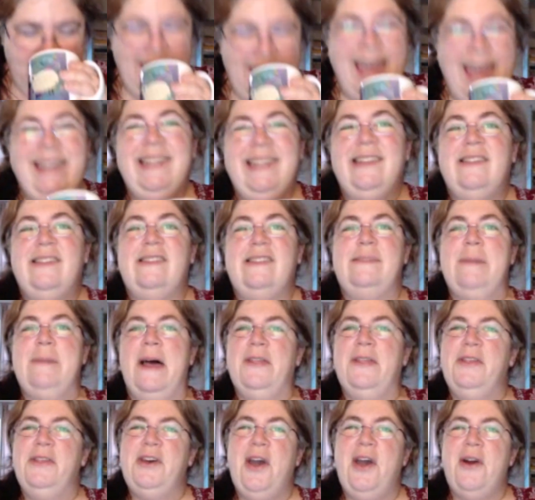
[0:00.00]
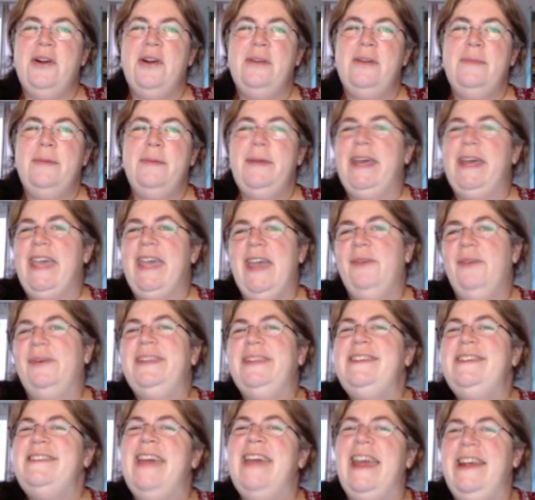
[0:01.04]
I can smell the cardamom. I can't
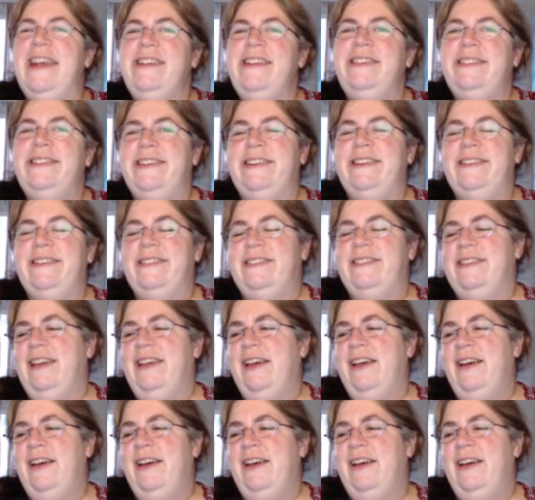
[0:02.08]
really taste it.